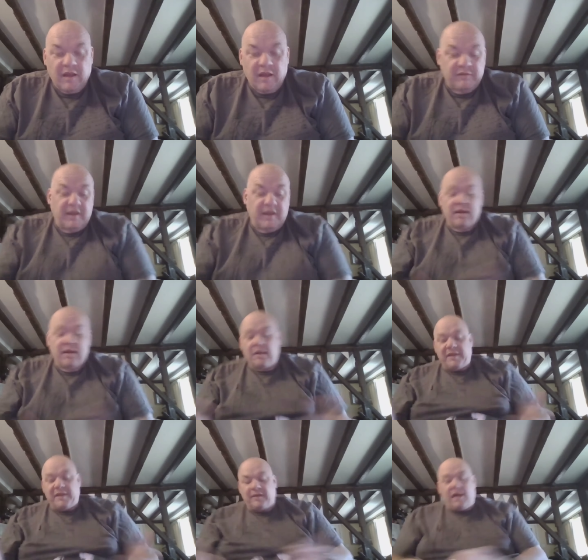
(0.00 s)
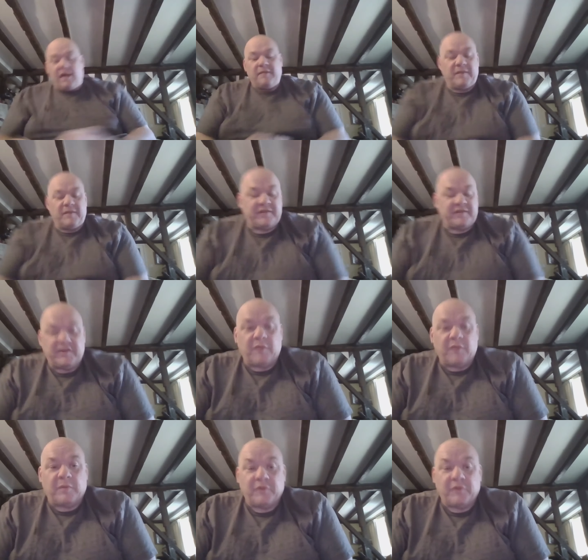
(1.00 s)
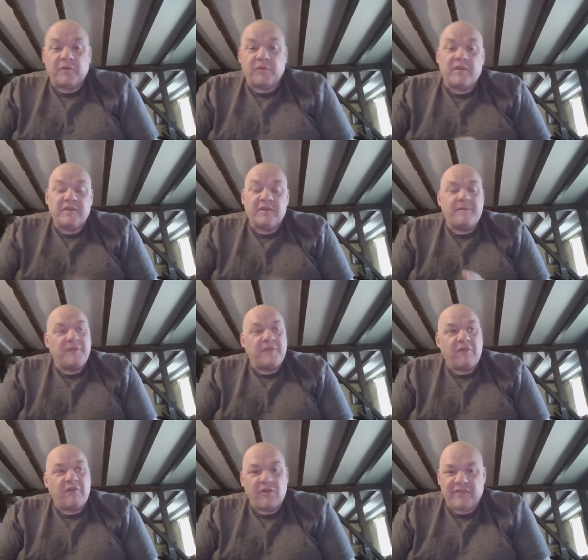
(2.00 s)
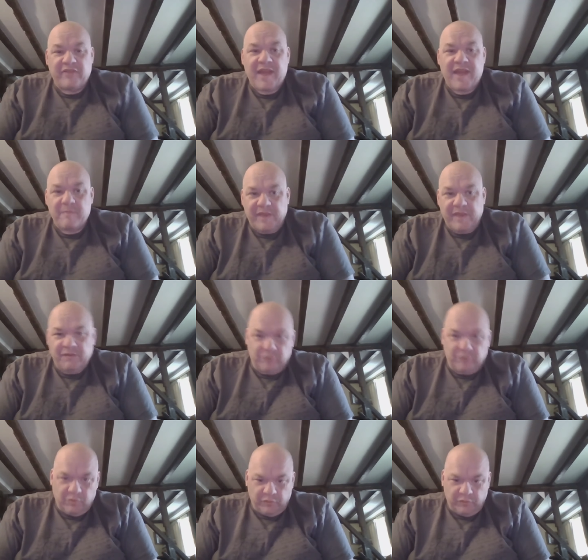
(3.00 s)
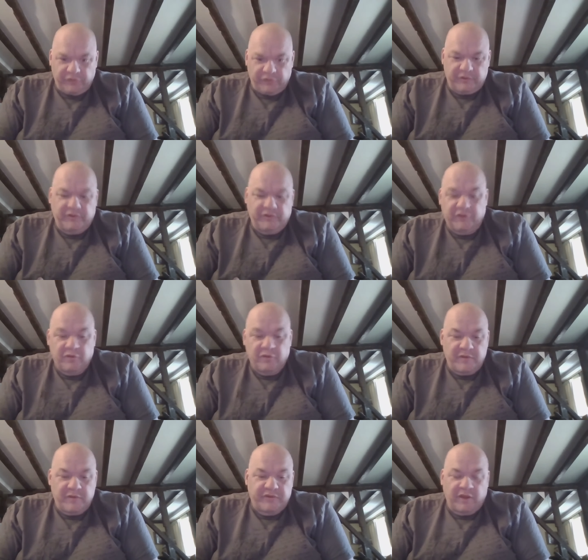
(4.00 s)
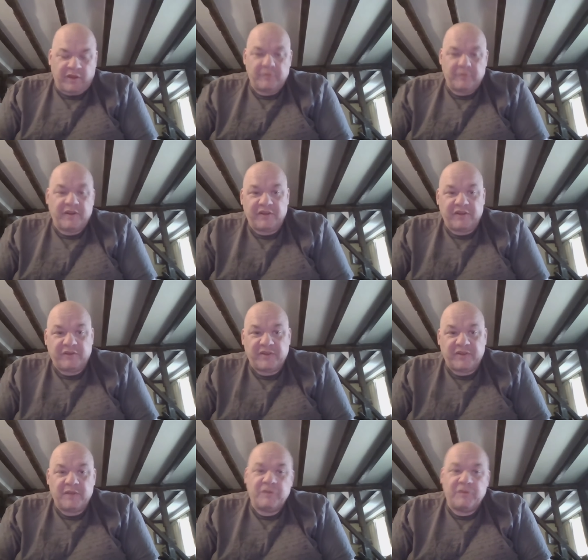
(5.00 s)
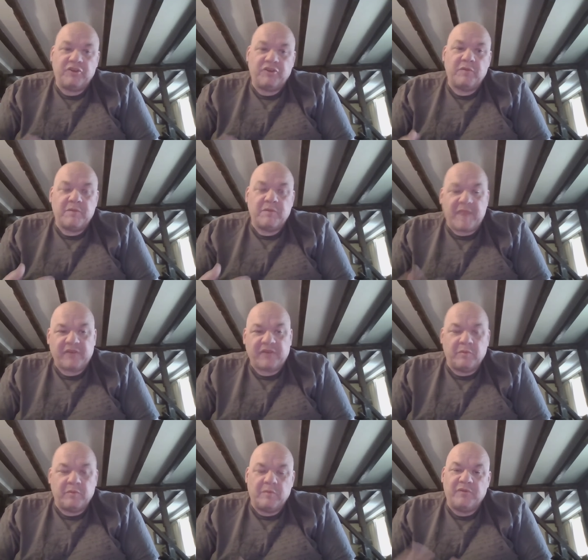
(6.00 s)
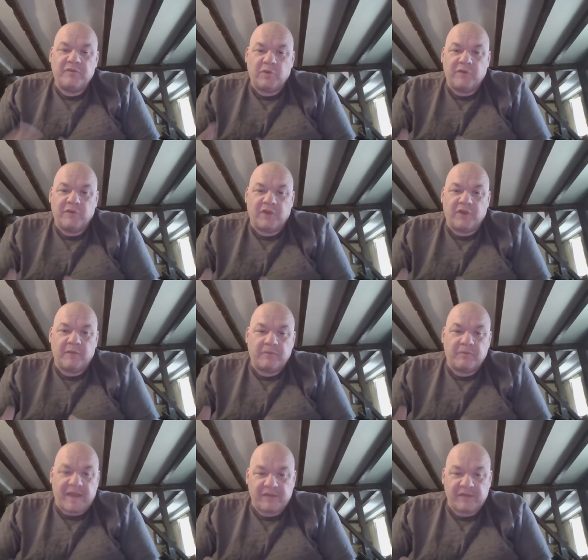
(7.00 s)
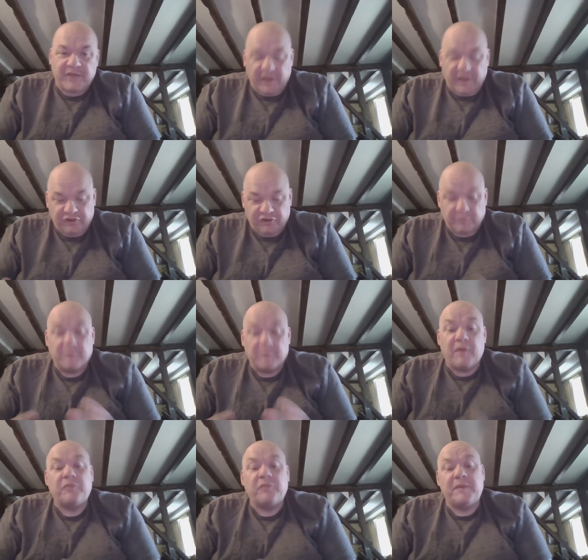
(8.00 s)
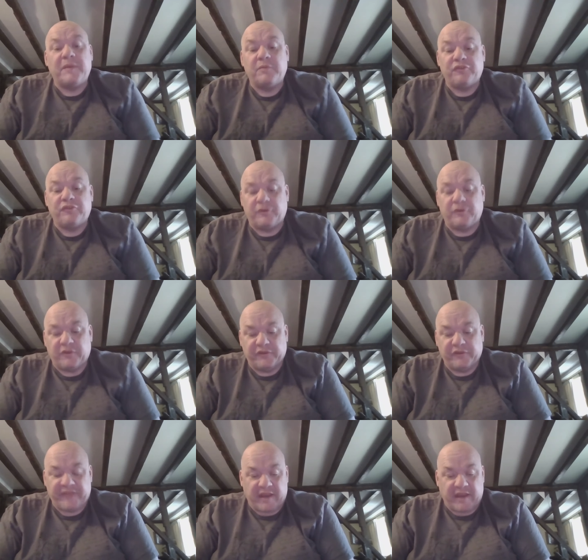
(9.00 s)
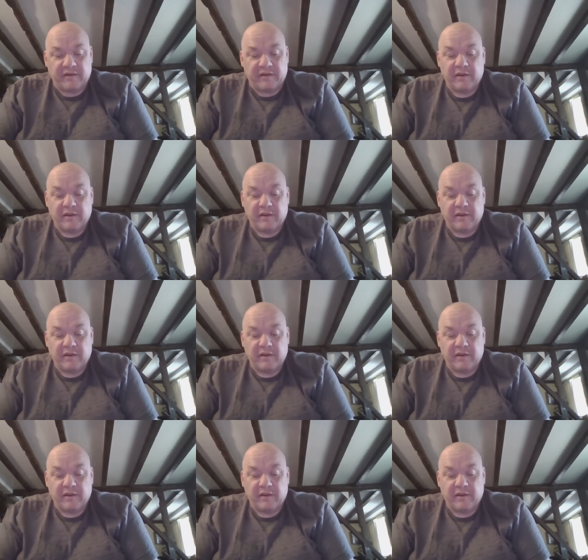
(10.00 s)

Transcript: Yeah, I mean uh, that's no problem at all. The, the, there aren't that many rules to do with scopes in HFT. We shoot with a maximum of twelve times magnification, but most people shoot on ten.